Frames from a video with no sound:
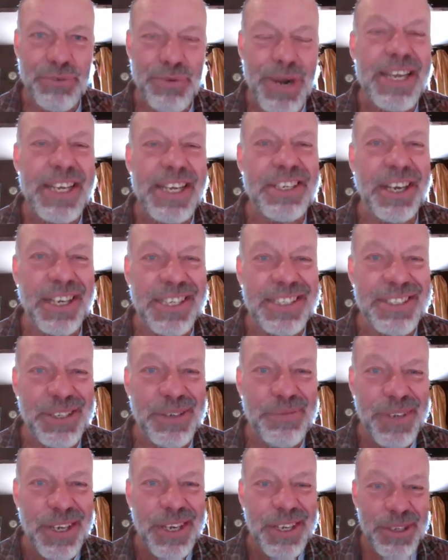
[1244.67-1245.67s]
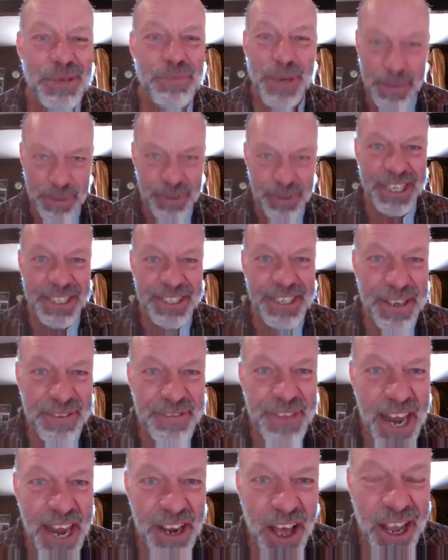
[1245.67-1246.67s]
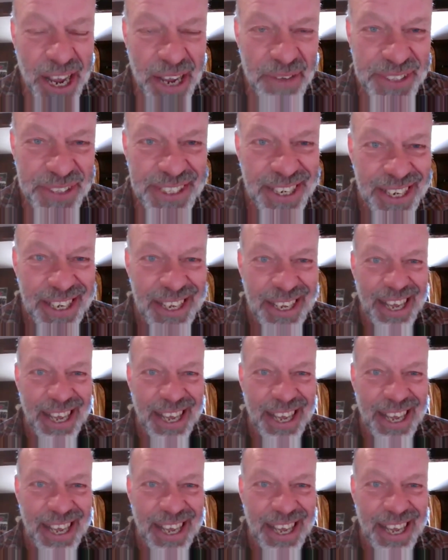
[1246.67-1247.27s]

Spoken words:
recognizing that people need to live their lives,